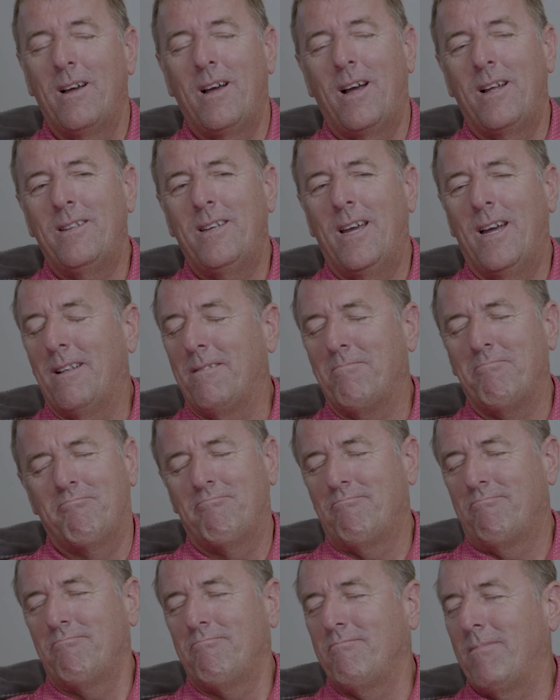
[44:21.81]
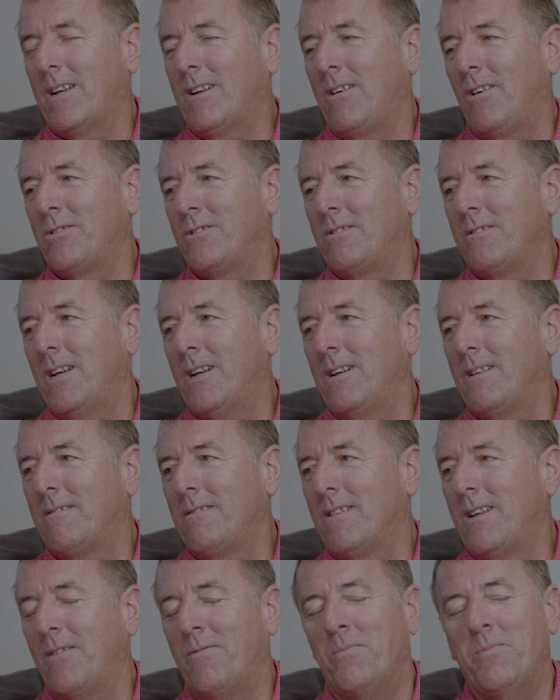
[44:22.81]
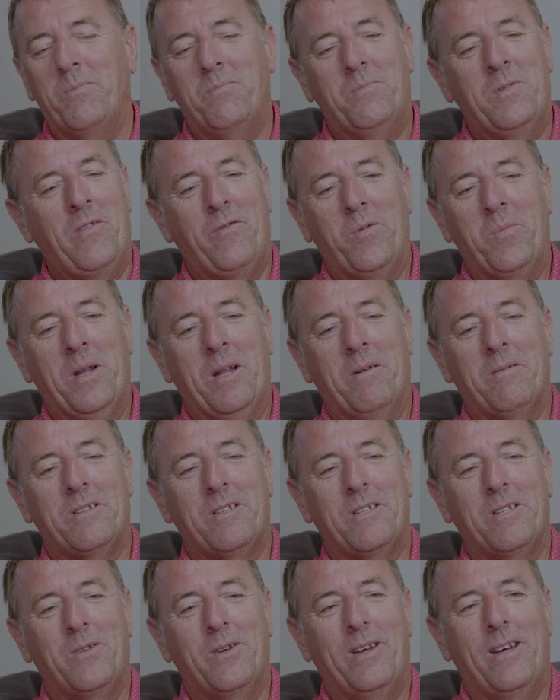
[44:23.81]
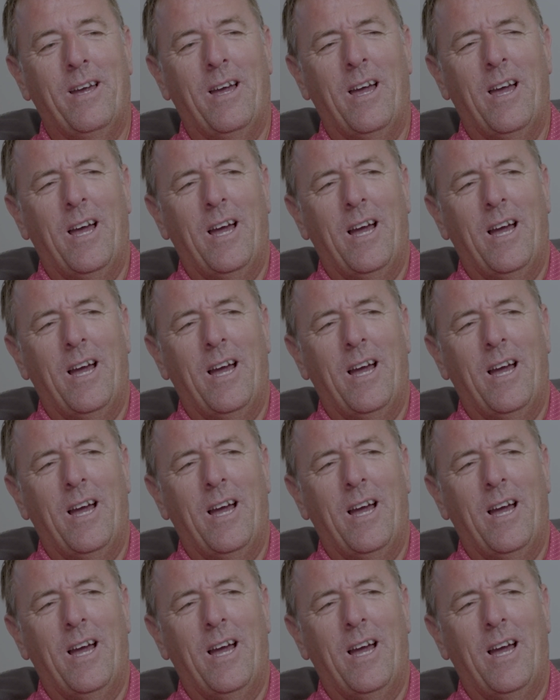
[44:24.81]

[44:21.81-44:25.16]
and yet they can't do that. They've never been able to do it.